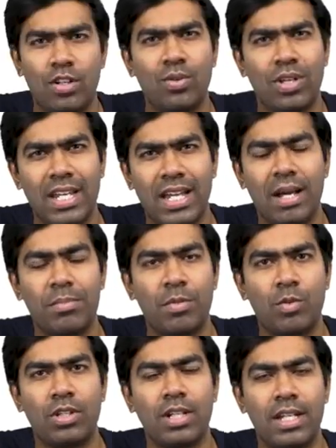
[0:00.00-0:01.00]
To recap
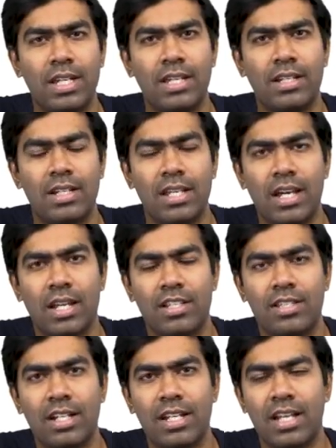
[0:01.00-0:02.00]
about the
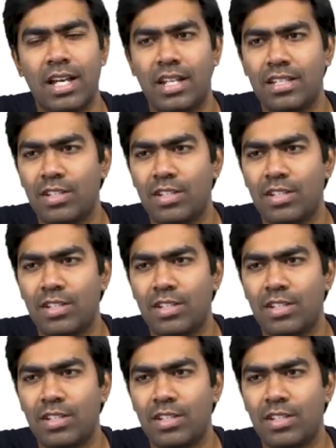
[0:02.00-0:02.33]
TRH